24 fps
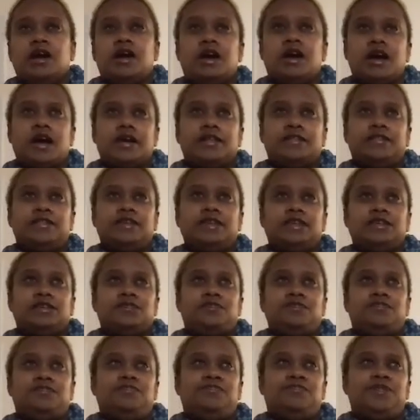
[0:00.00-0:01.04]
I think
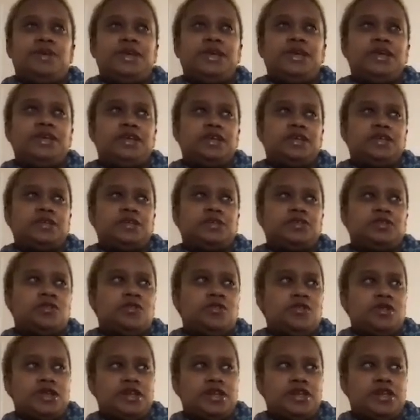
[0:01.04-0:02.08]
being and
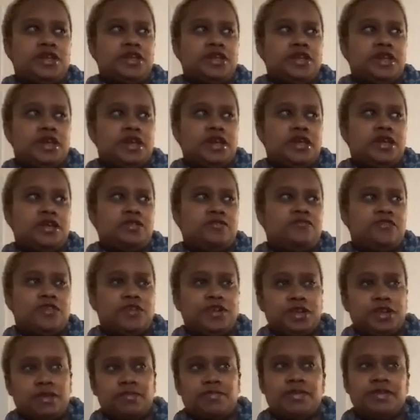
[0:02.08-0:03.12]
starting and
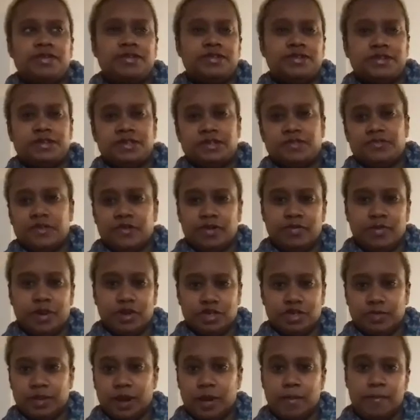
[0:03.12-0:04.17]
running a business is very much
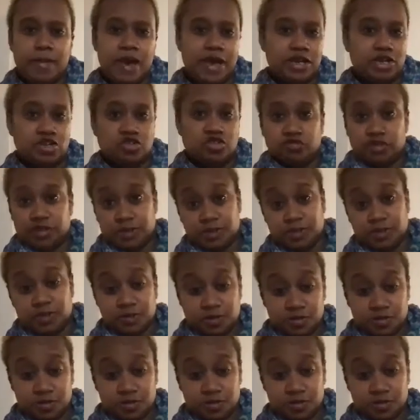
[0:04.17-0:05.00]
about managed risk.